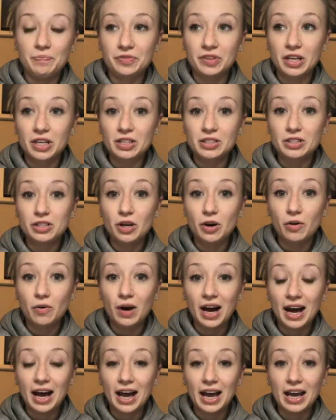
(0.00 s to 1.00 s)
So
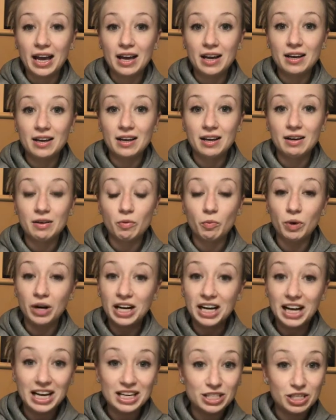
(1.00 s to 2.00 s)
what
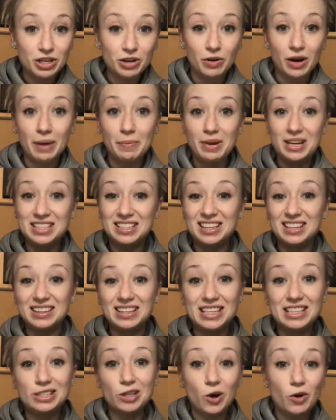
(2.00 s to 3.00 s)
did I do? I
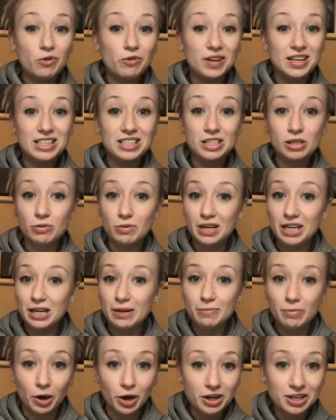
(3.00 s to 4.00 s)
basically dove into reading
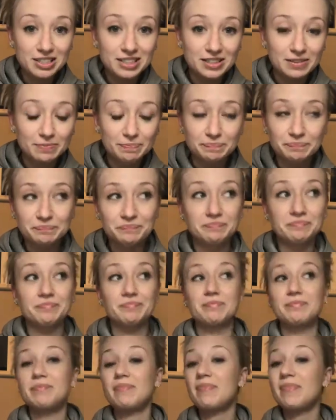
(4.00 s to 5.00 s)
books,
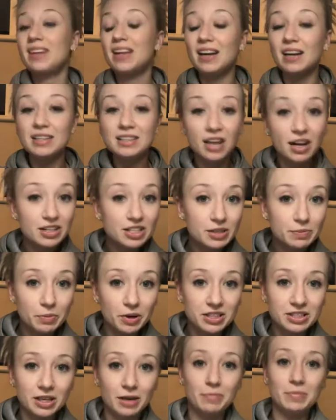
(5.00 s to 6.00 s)
tons of
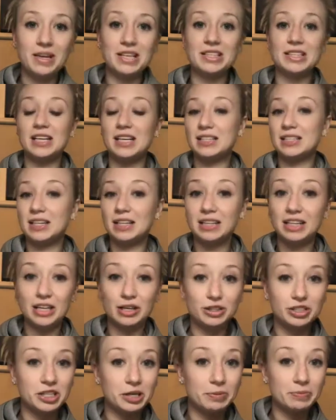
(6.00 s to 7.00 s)
books on business,
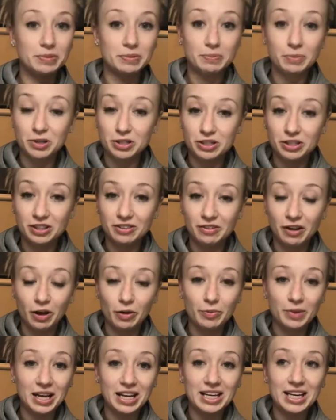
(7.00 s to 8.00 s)
leadership, personal
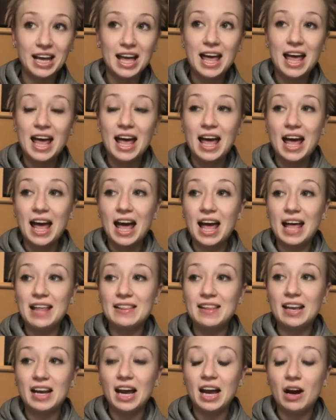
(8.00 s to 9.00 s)
development. And
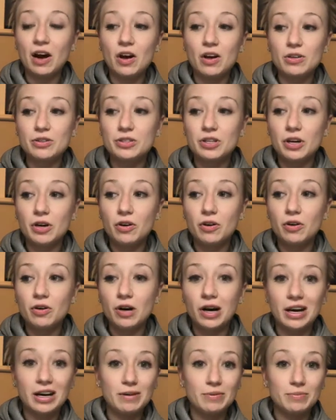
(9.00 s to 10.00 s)
then I
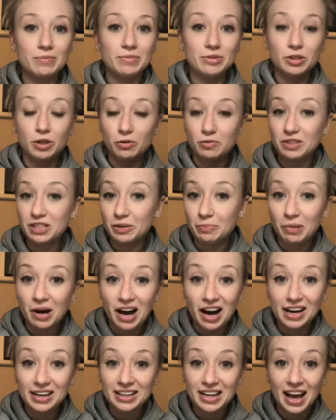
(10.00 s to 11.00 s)
also dove into
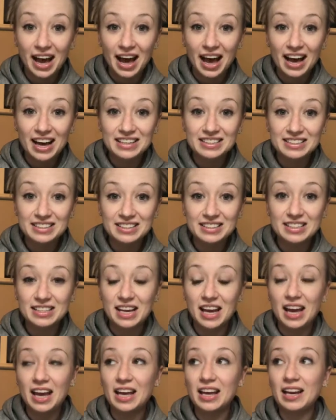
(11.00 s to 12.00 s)
podcasts,
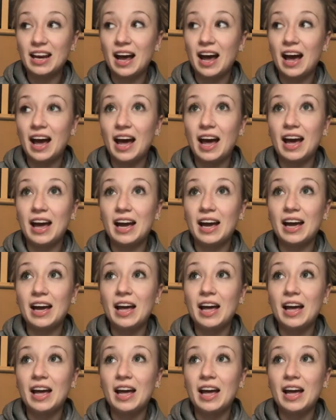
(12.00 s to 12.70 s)
and I